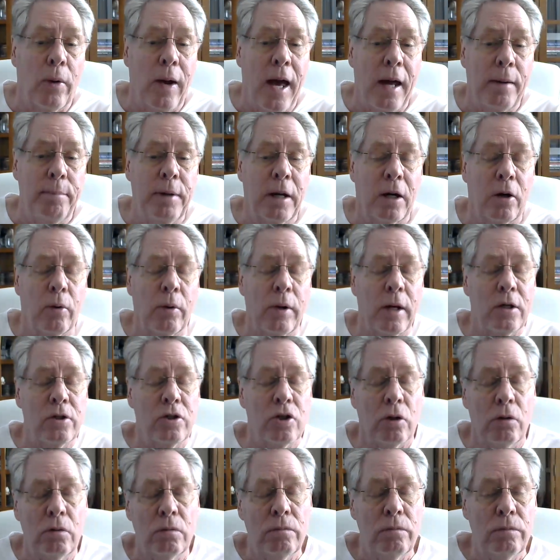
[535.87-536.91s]
admin
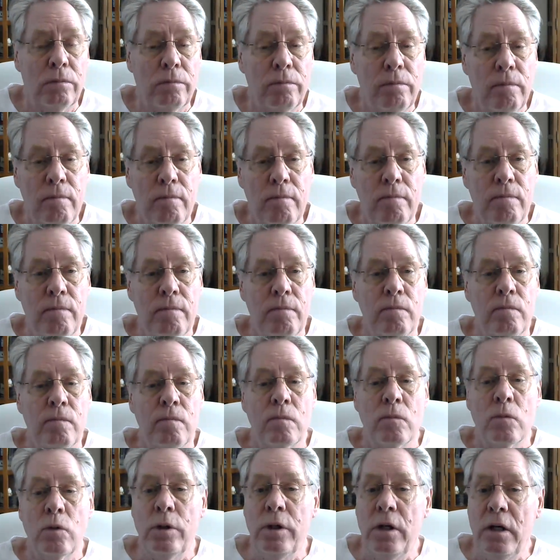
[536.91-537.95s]
credential
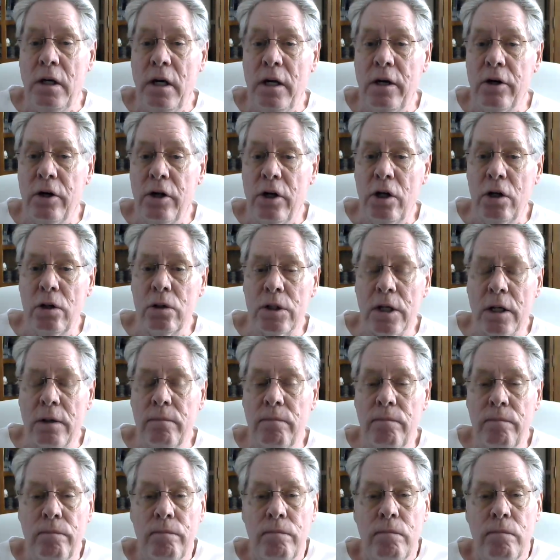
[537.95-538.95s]
when you needed to use it.